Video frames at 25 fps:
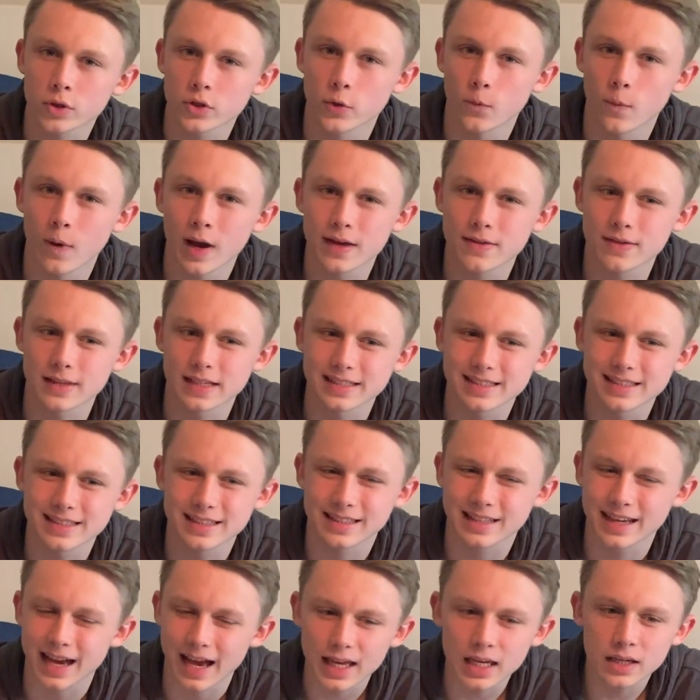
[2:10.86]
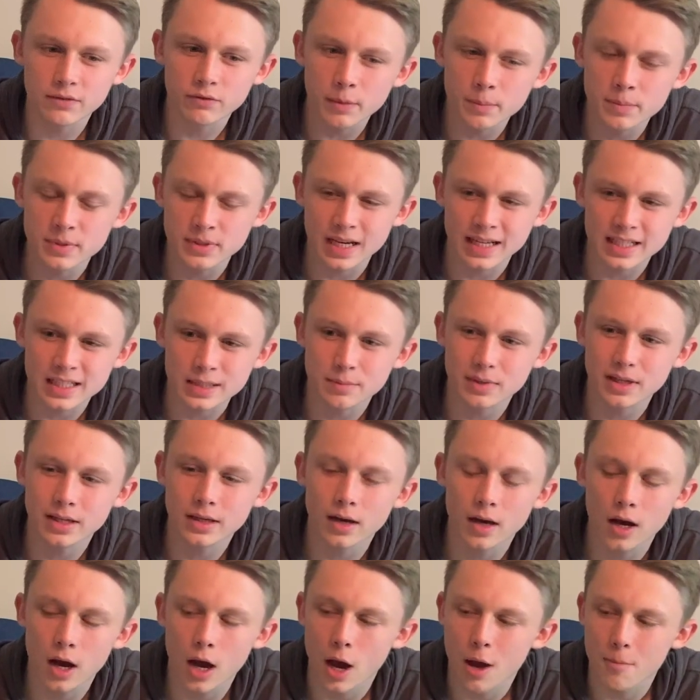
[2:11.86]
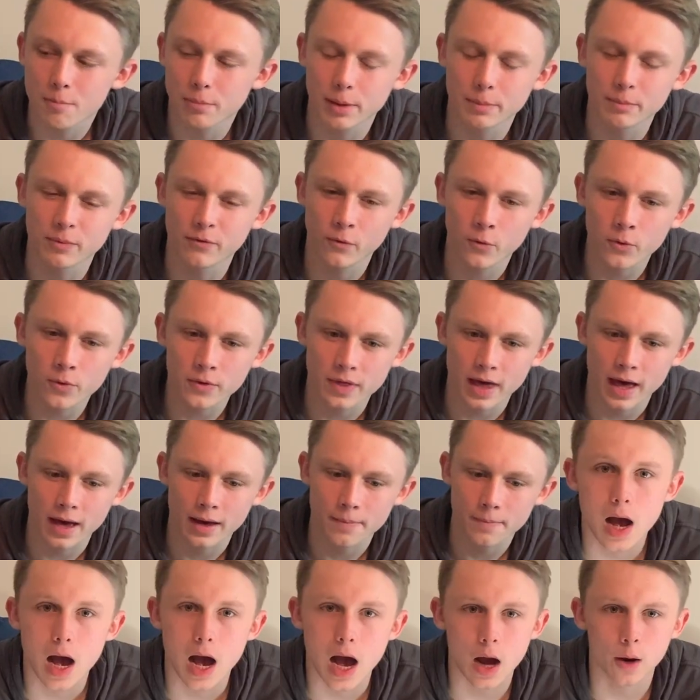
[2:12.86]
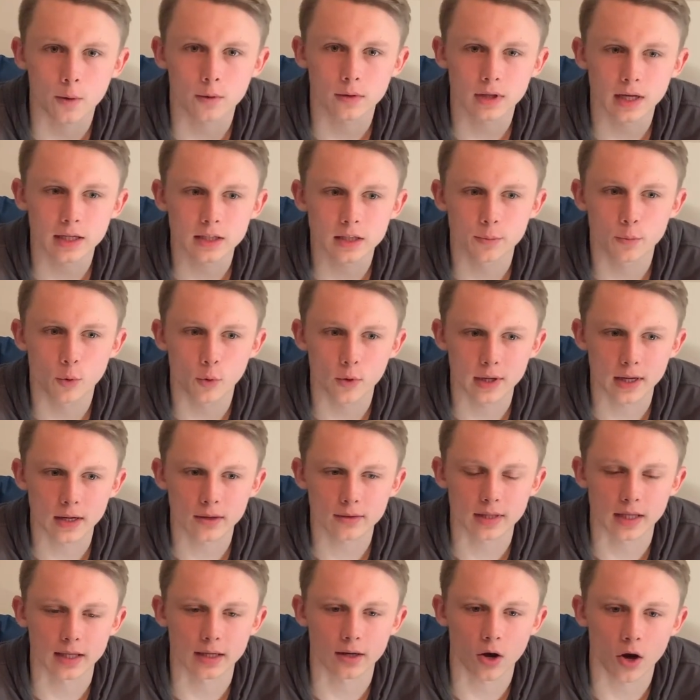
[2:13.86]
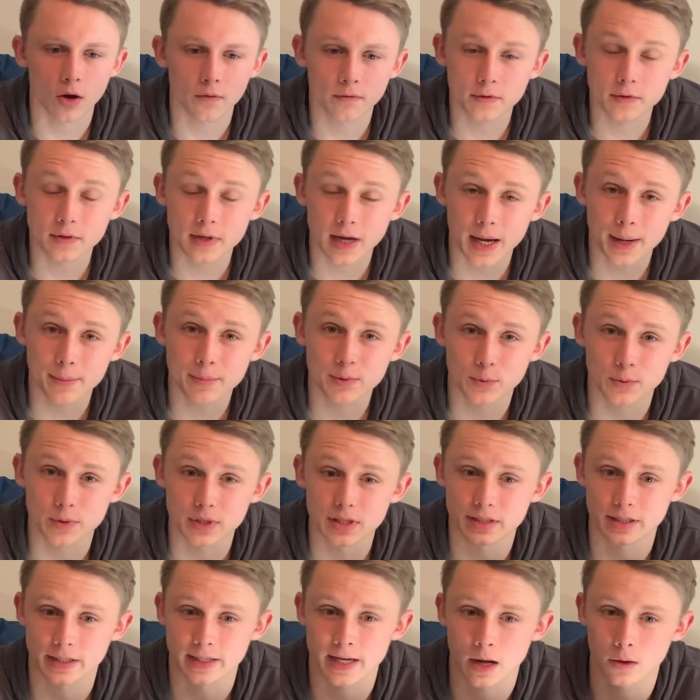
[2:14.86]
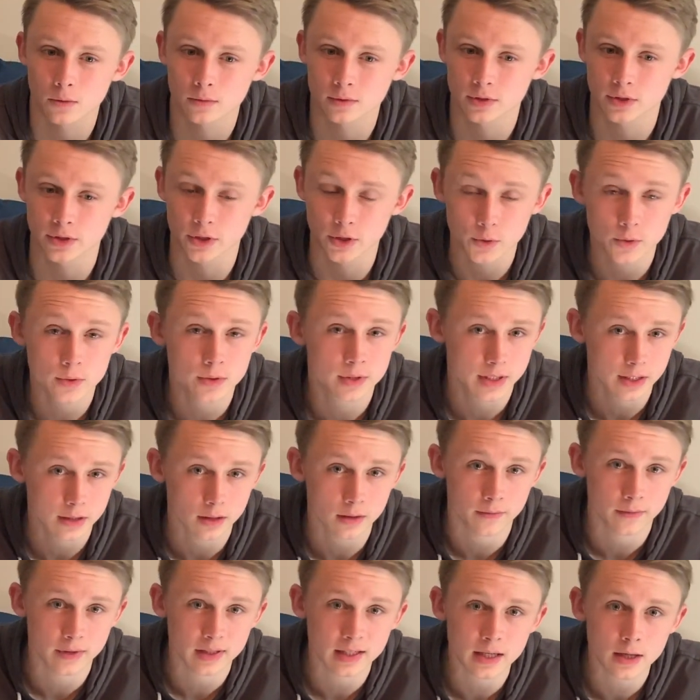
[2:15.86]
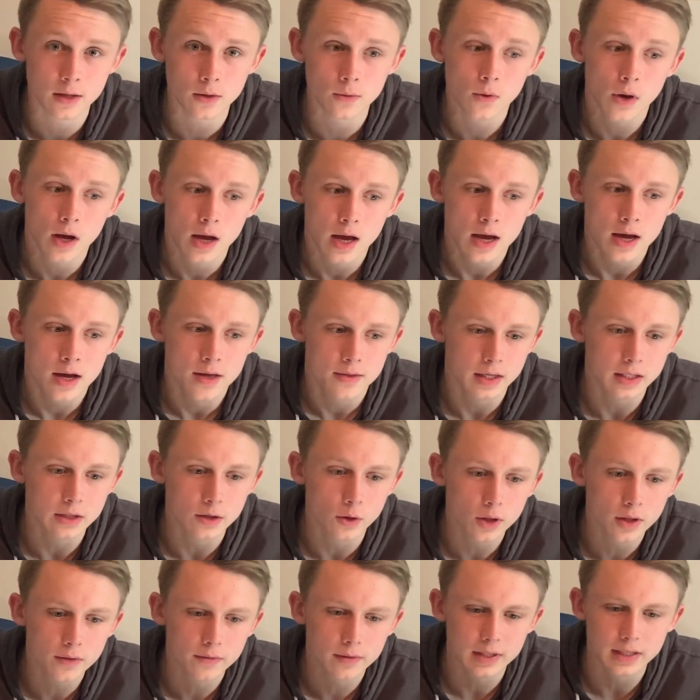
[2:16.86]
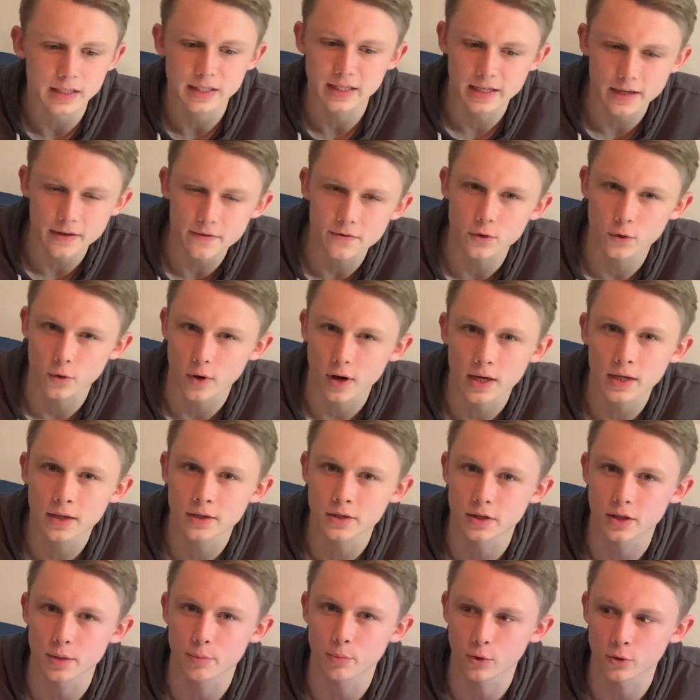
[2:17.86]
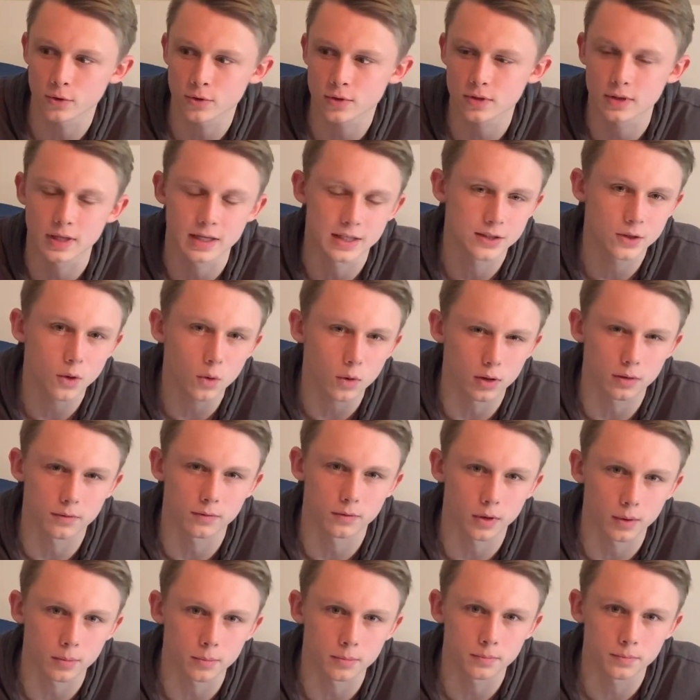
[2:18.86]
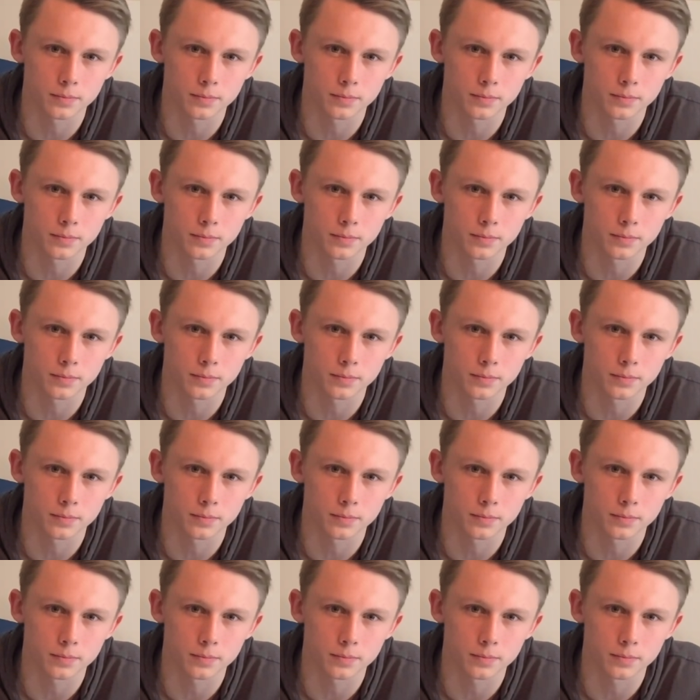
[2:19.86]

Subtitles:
into why this kind of upsets me, but before that, I would like to point out that oftentimes when these accounts do steal a video, they don't even give credit to the person they stole it from.